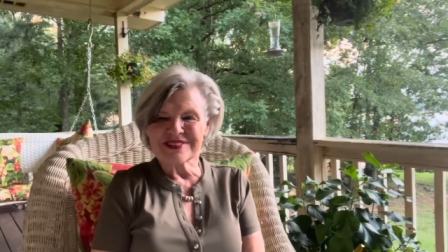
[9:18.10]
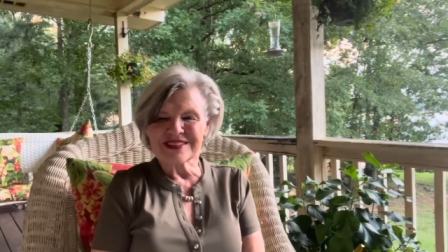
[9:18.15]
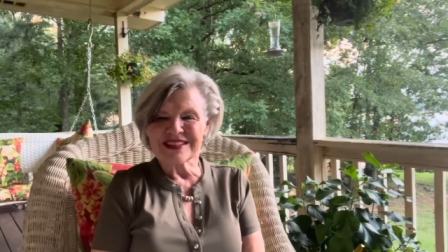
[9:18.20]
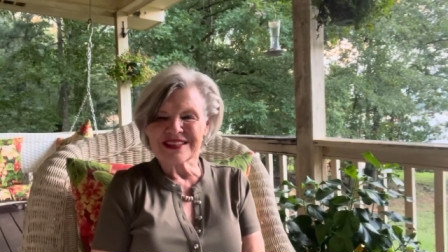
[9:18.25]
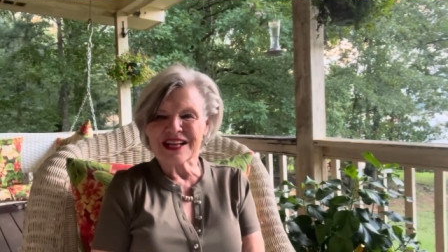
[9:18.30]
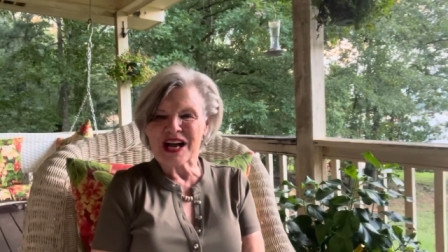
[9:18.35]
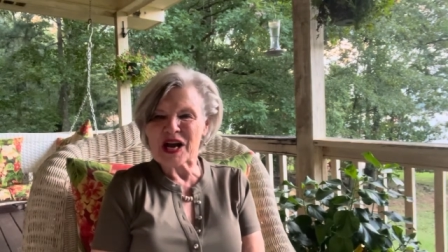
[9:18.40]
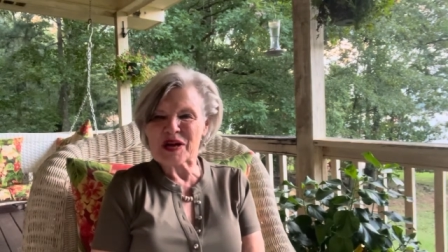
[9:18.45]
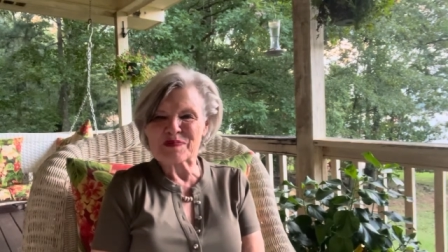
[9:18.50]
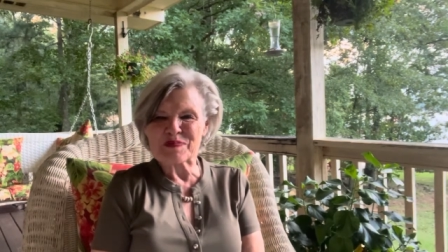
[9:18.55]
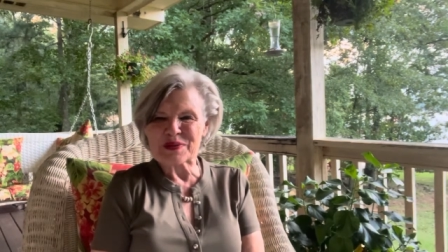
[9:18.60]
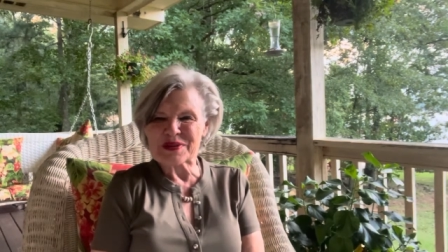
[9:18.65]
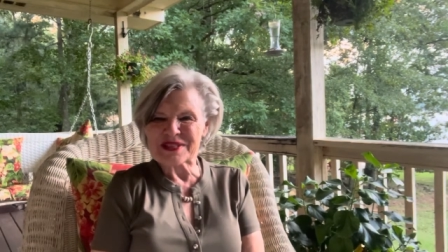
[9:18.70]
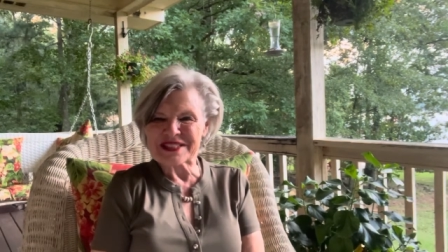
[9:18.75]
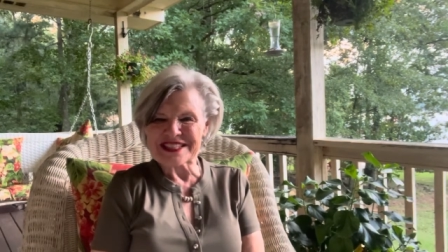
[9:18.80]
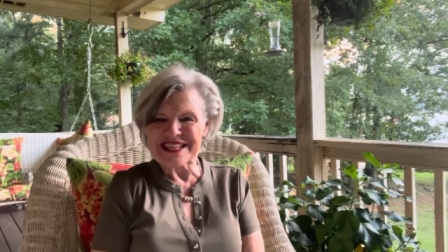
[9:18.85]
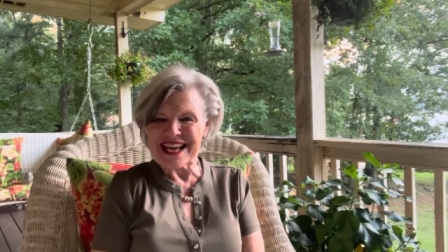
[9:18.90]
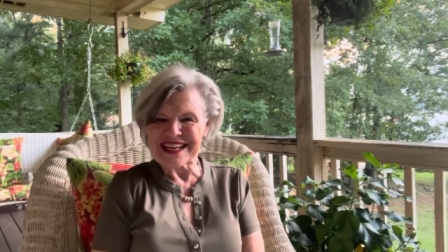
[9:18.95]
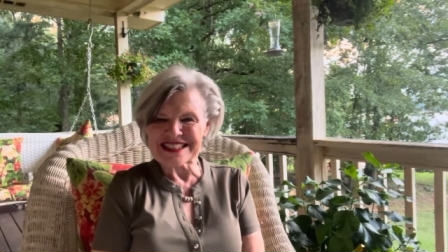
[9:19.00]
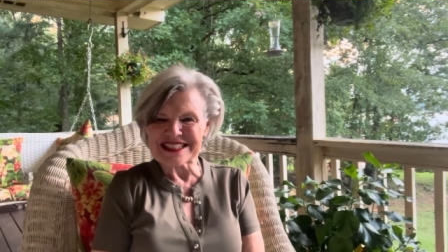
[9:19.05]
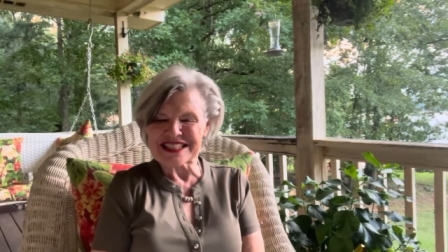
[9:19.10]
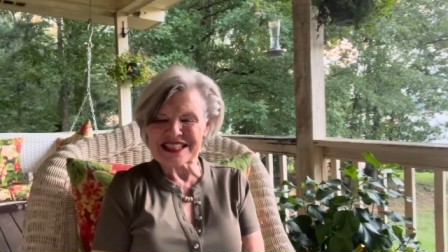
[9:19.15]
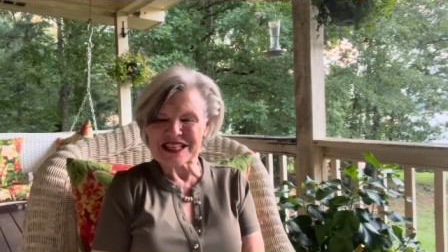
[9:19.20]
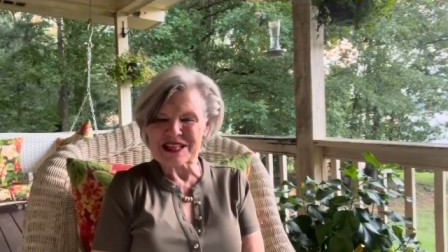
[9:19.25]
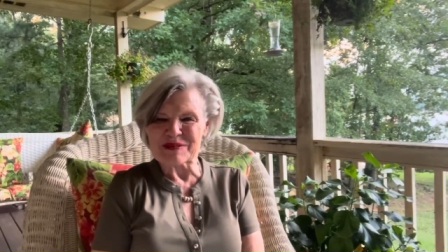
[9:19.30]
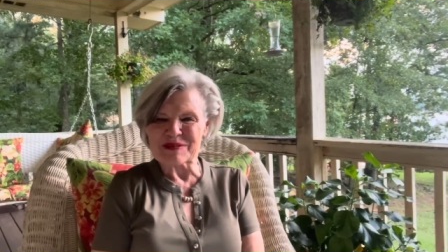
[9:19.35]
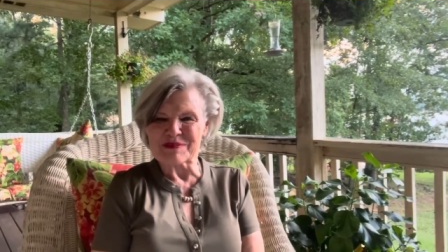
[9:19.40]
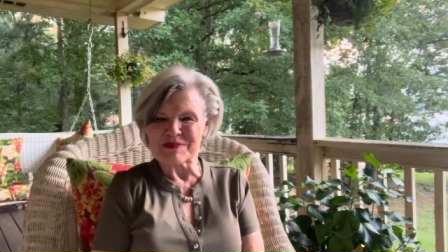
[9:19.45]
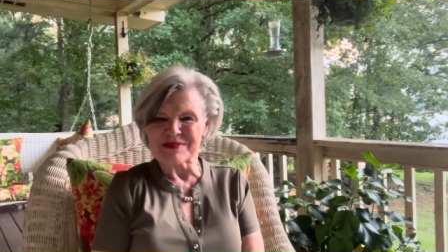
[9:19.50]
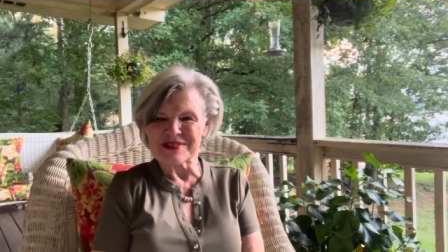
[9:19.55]
God protected
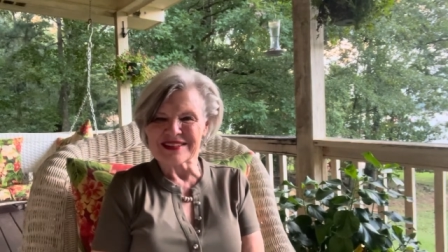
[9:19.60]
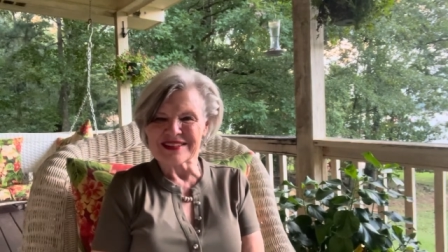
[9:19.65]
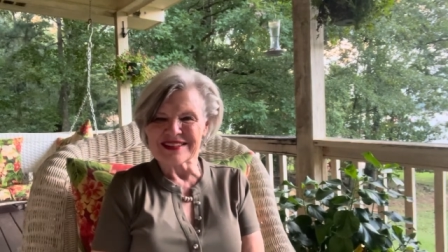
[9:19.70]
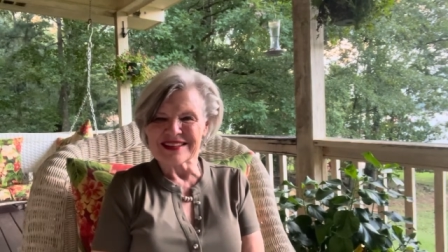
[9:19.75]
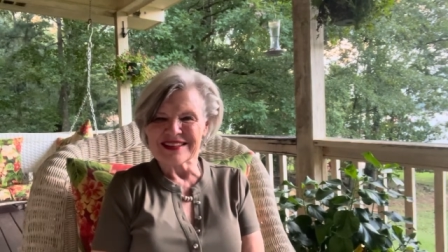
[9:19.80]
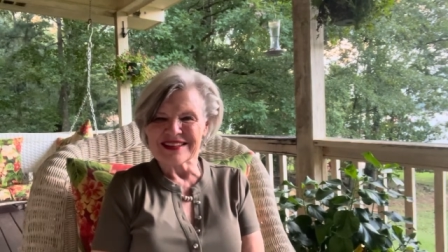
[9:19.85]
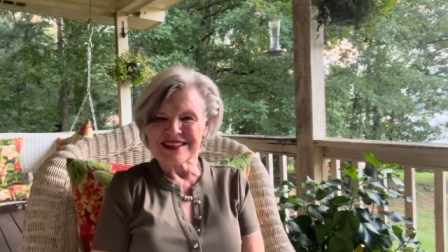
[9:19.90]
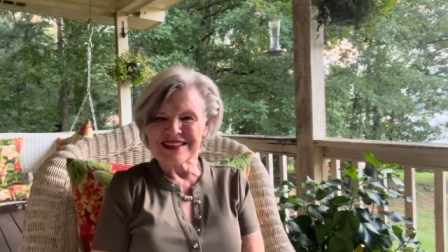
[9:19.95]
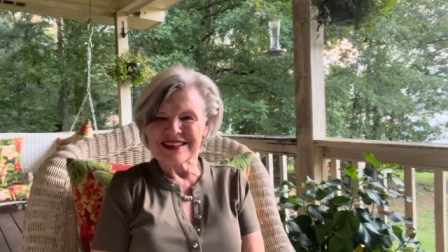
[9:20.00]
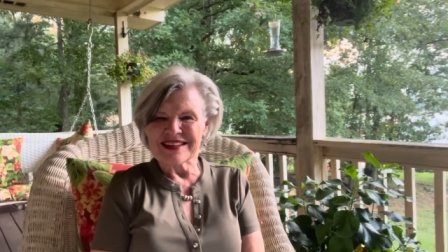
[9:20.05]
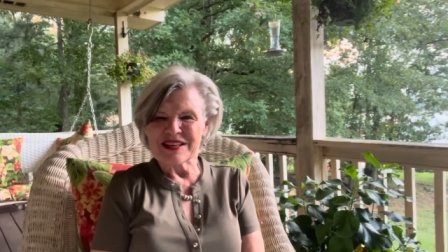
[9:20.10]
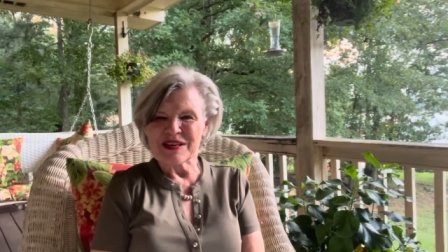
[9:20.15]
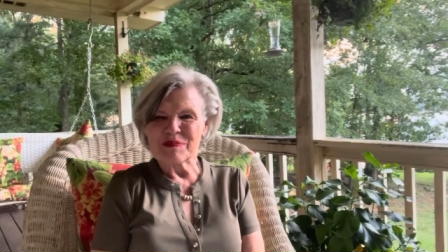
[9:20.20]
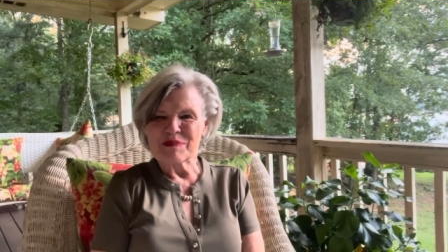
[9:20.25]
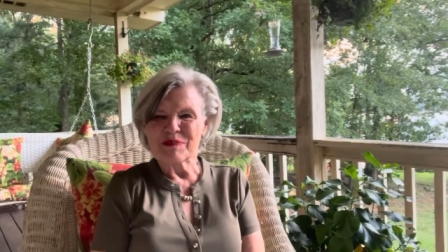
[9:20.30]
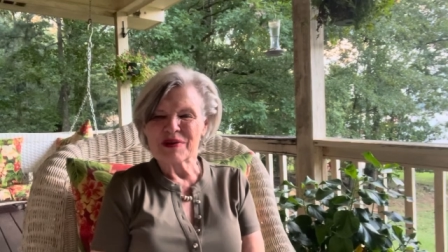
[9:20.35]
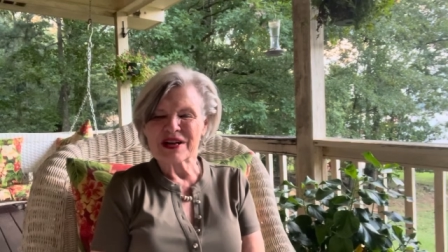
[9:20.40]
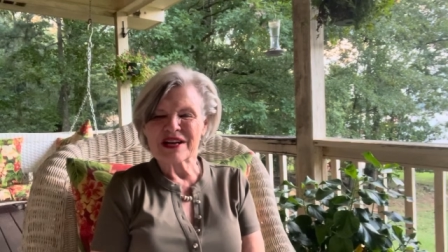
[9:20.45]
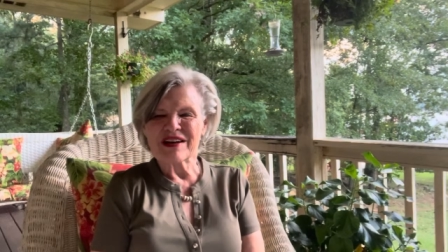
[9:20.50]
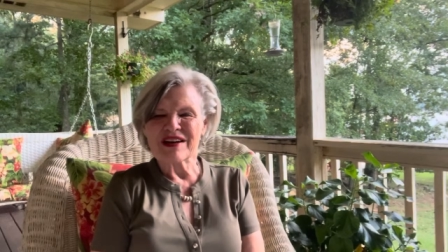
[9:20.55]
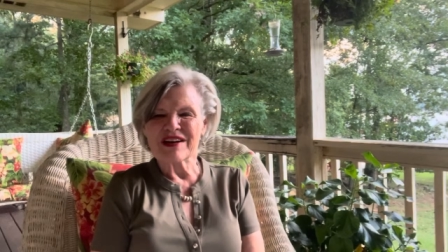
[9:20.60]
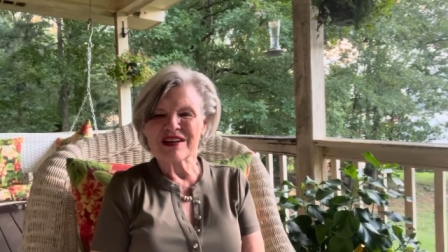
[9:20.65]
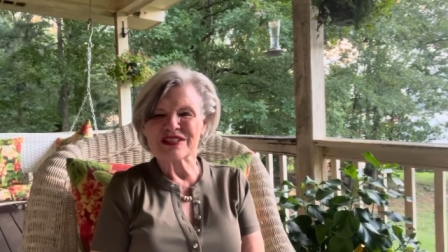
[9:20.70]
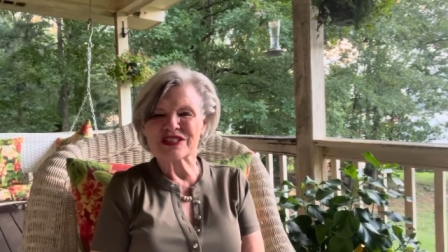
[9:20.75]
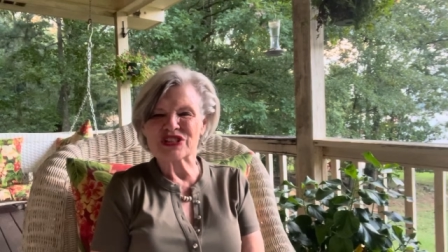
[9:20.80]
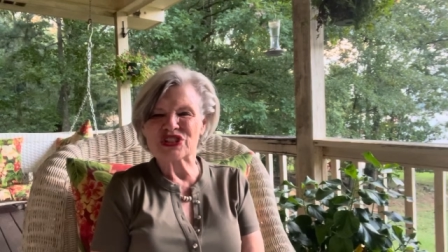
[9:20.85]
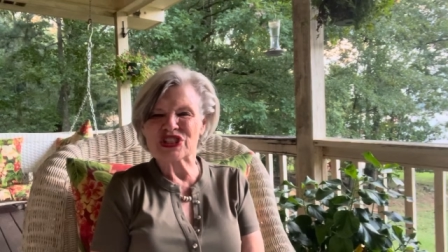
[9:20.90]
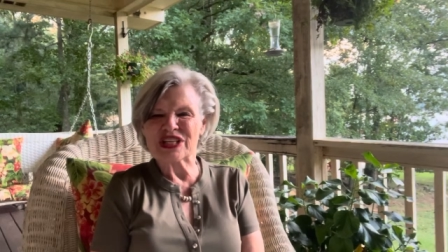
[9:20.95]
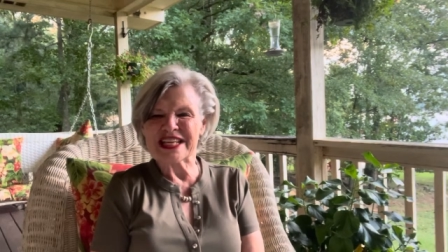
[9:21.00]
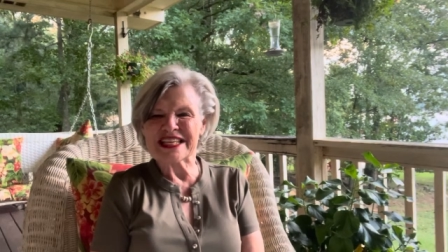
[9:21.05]
him because
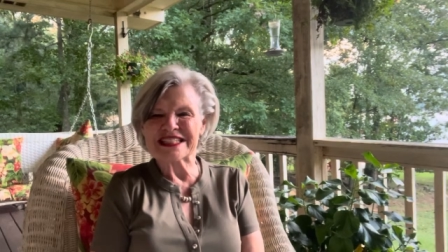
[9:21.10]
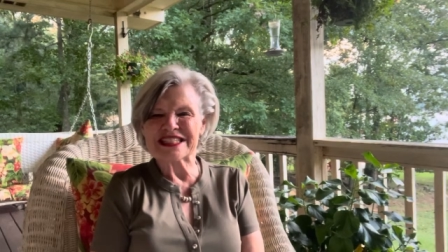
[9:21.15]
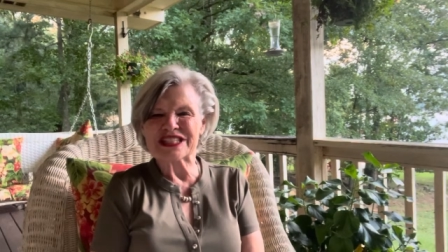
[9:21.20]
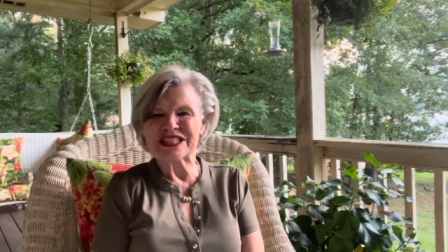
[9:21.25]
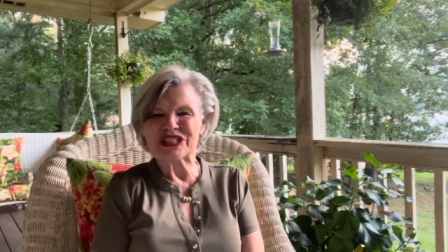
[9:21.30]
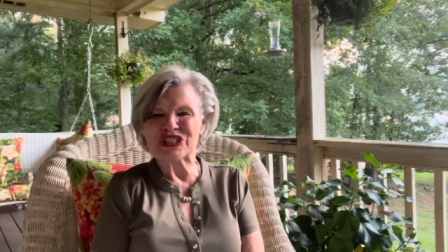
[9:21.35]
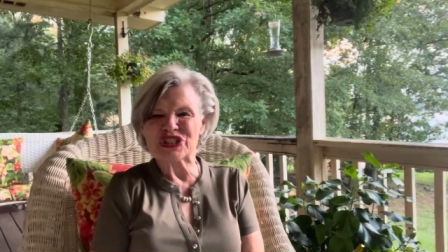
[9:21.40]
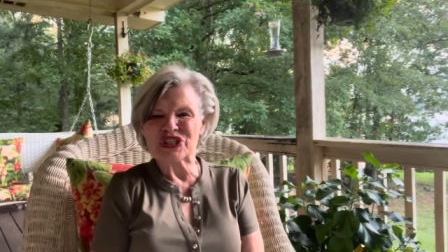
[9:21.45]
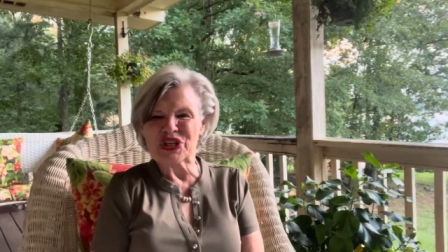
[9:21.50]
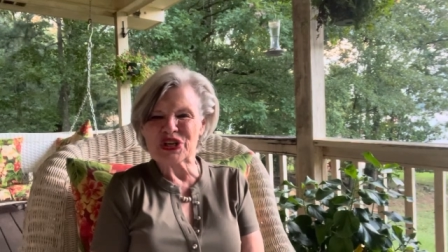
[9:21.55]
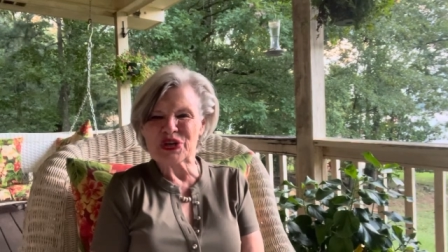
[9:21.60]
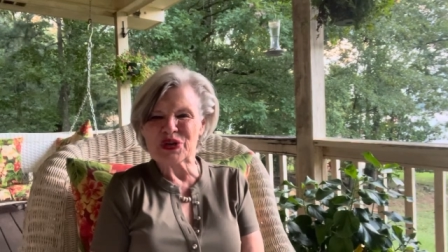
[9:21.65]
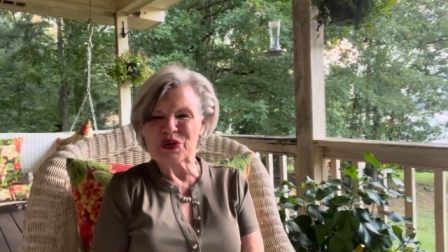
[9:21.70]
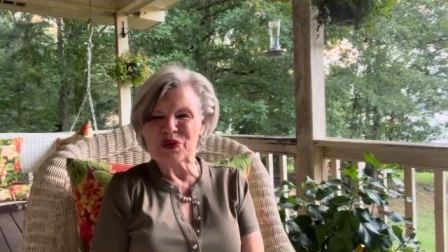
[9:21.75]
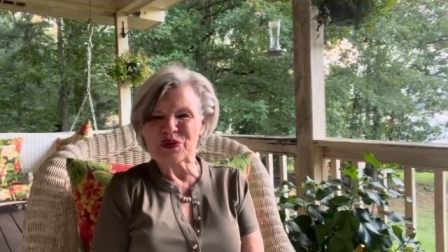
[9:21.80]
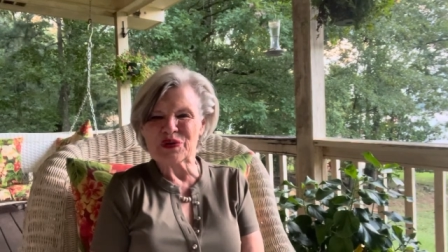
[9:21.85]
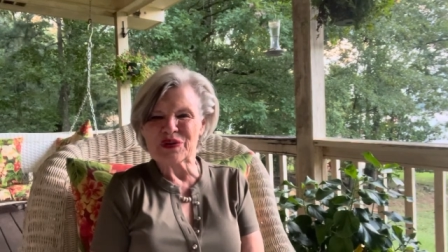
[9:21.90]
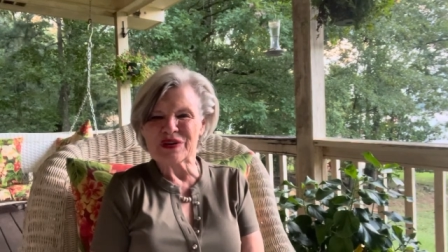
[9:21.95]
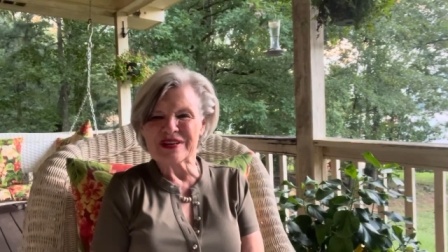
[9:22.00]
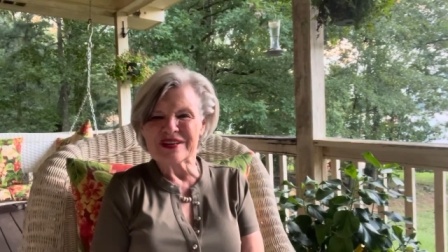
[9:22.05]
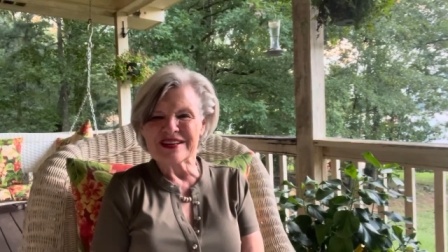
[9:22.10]
Jesus knew